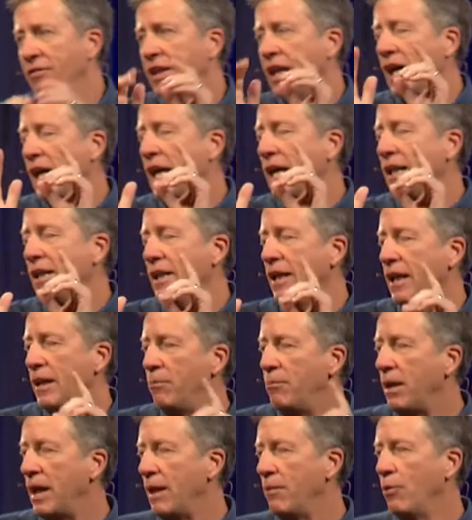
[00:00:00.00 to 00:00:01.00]
got a
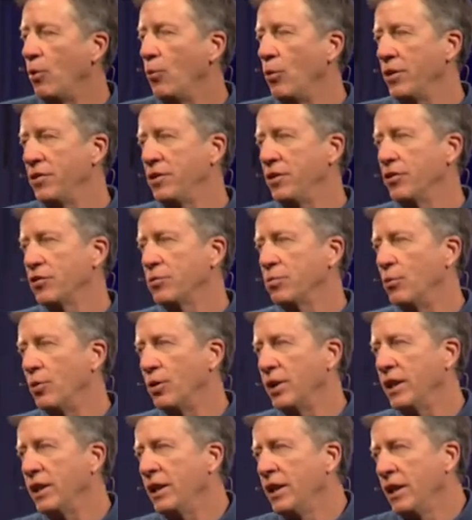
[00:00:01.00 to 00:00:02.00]
Bible with you this
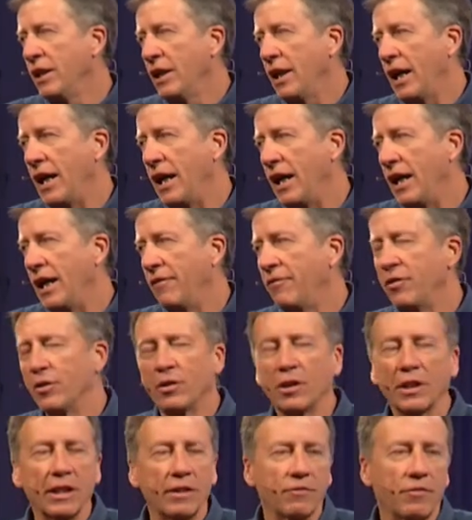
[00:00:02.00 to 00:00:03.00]
morning, uh, if you're
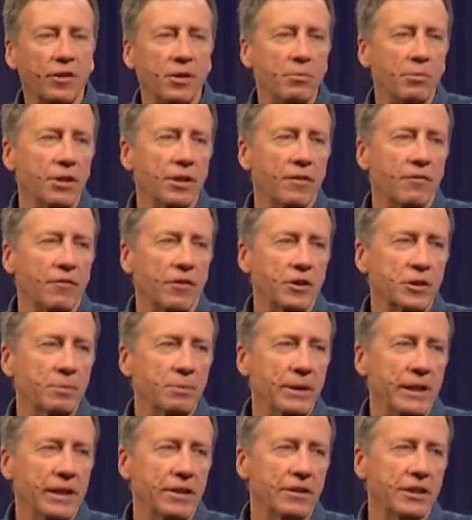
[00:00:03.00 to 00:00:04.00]
looking for the book of First
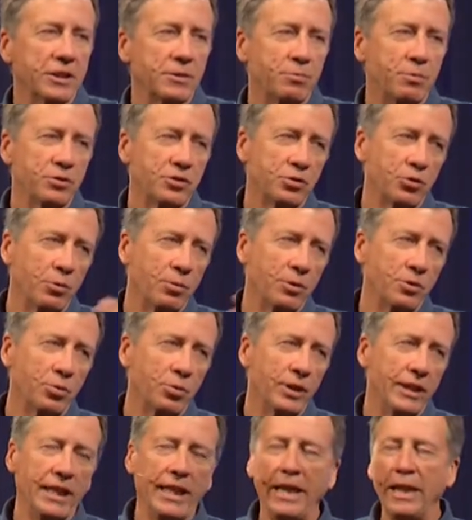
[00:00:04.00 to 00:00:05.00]
Peter, it's sort of
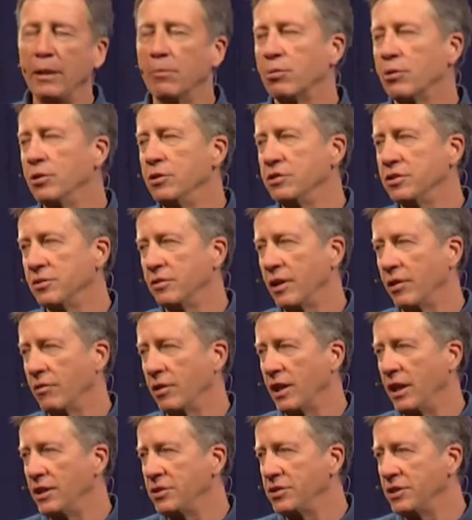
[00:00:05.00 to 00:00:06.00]
between Hebrews and
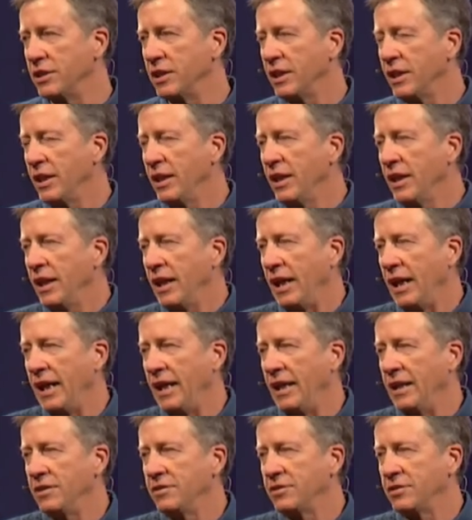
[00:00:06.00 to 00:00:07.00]
Revelation,
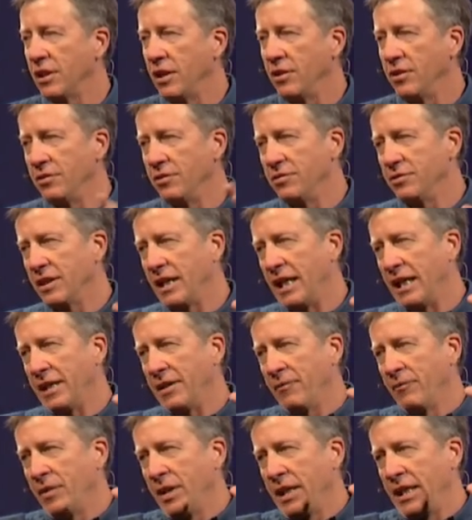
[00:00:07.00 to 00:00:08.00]
and so like
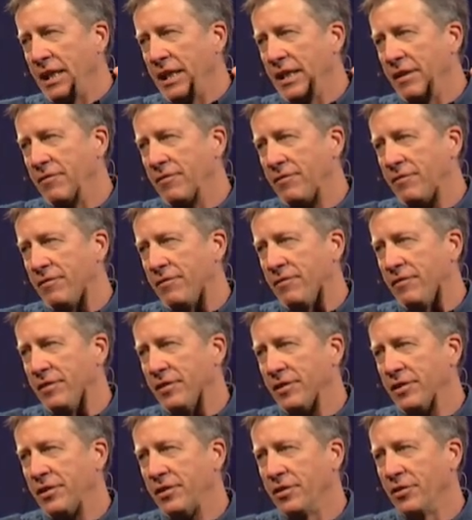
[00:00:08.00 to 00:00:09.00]
if
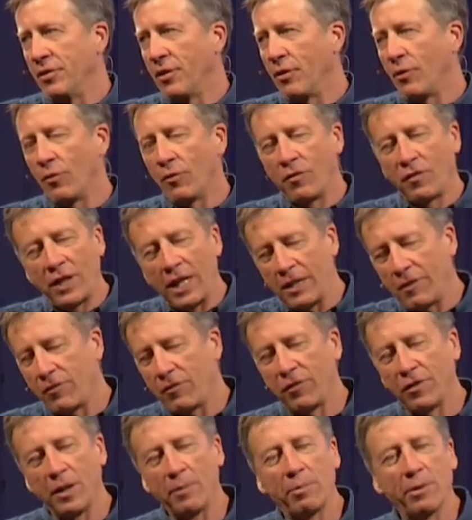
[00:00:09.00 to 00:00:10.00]
you are kind of
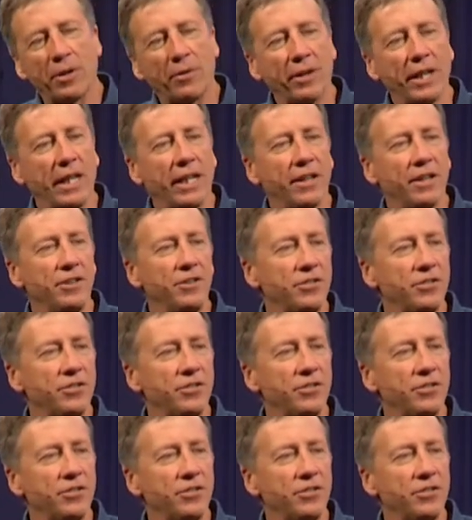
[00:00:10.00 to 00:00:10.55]
flipping around and you